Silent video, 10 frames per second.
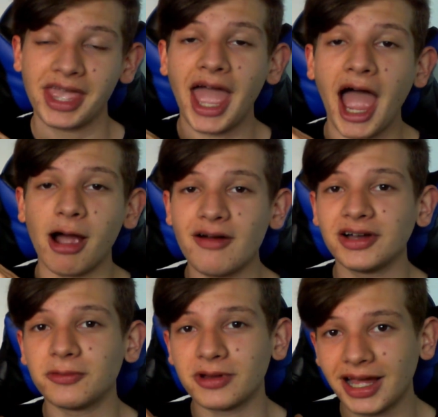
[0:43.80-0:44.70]

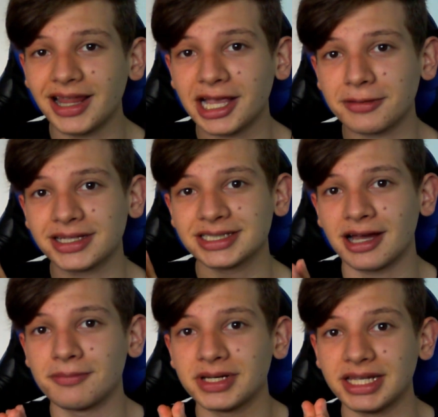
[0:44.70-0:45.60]
However, what I like about this
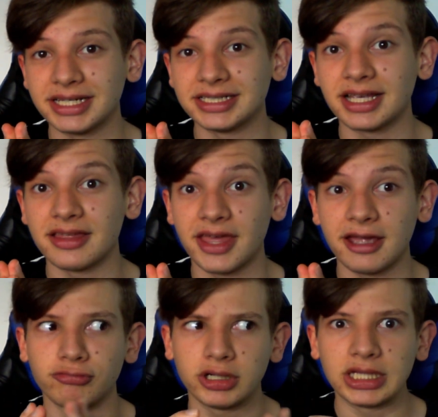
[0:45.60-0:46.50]
company is
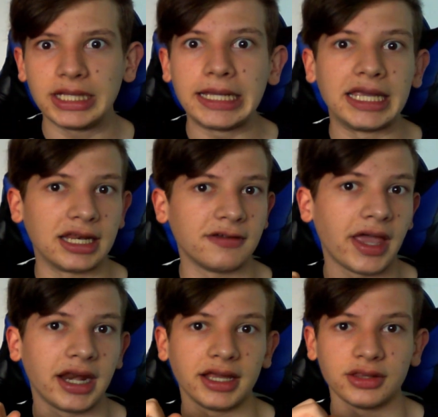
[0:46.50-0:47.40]
they're really
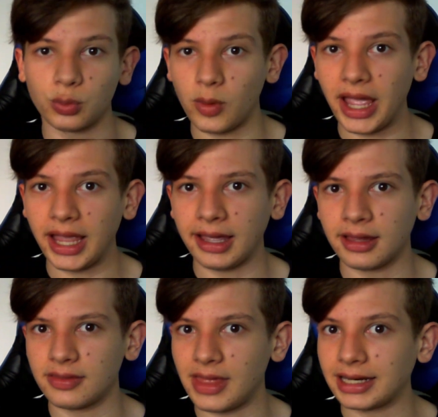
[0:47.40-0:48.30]
innovating the
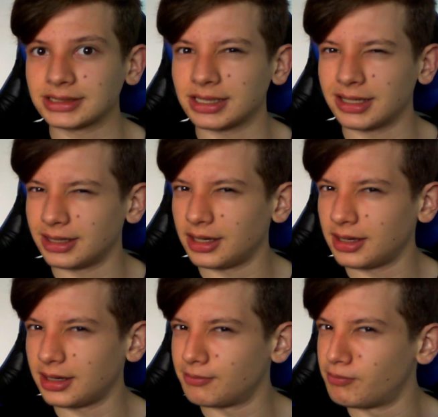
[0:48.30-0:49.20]
way that
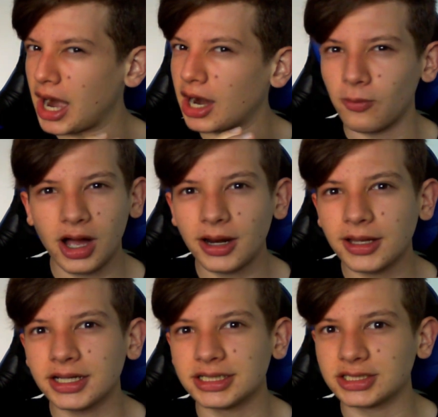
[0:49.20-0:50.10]

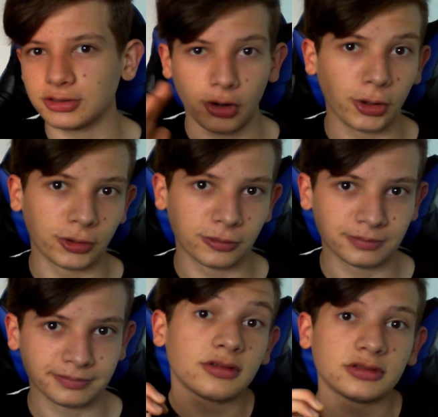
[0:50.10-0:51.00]
marijuana is grown.
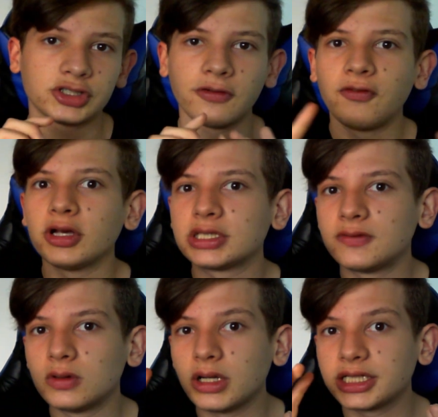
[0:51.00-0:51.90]
So first
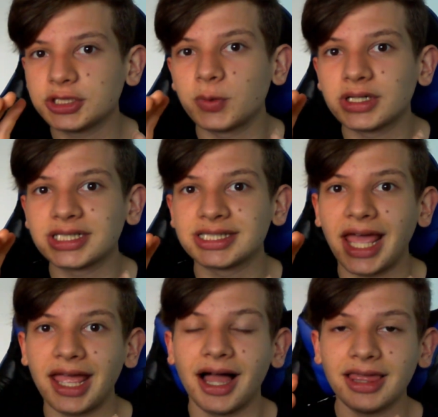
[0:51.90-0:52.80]
of all, I just wanted to
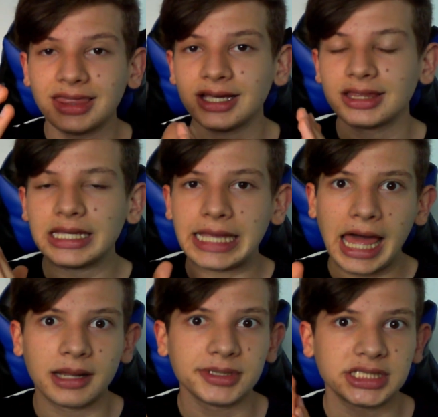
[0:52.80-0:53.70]
state, I think the
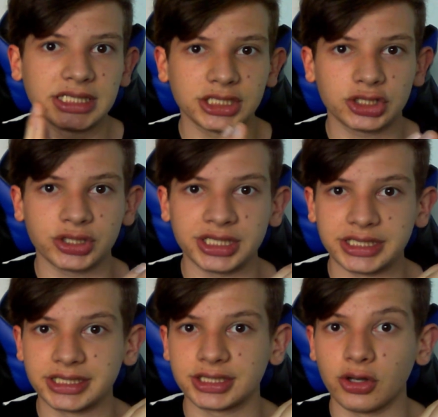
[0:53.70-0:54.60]
cannabis industry
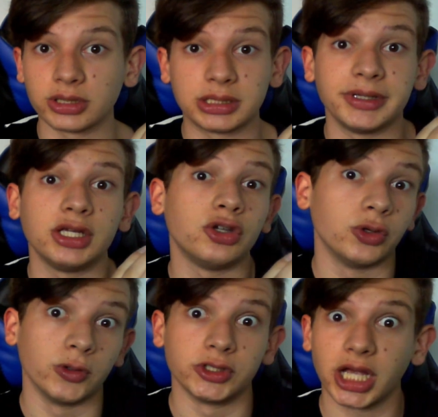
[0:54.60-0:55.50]
is going to be
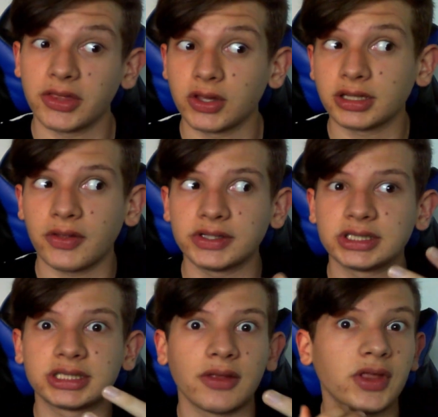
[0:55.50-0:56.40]
huge. I think that this
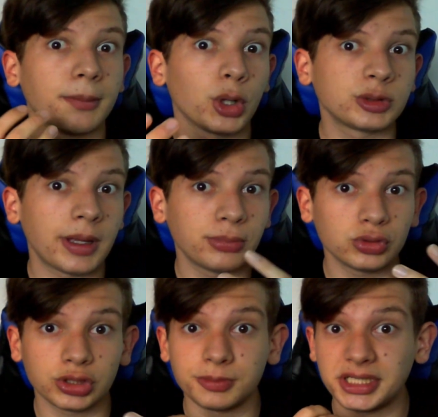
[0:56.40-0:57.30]
is something most people
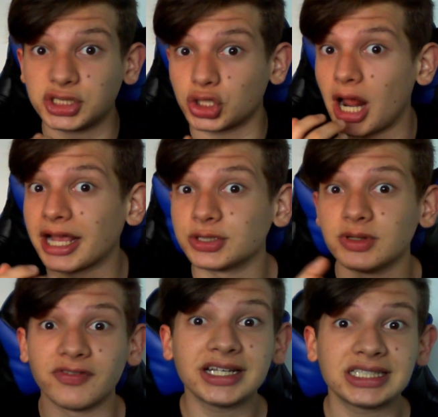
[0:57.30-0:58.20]
should be trying to
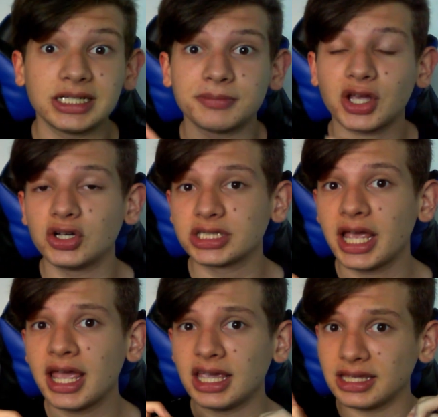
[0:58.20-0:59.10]
invest in because
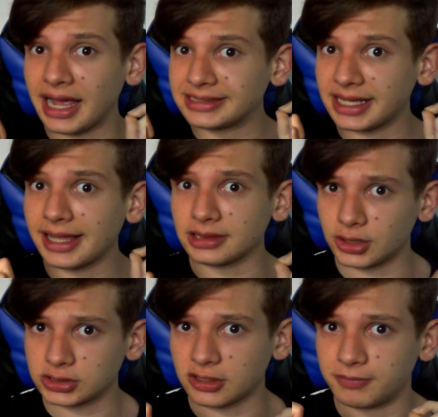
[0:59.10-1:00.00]
it has a
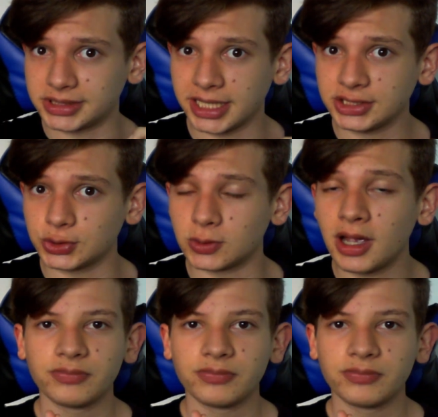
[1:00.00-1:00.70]
lot of potential.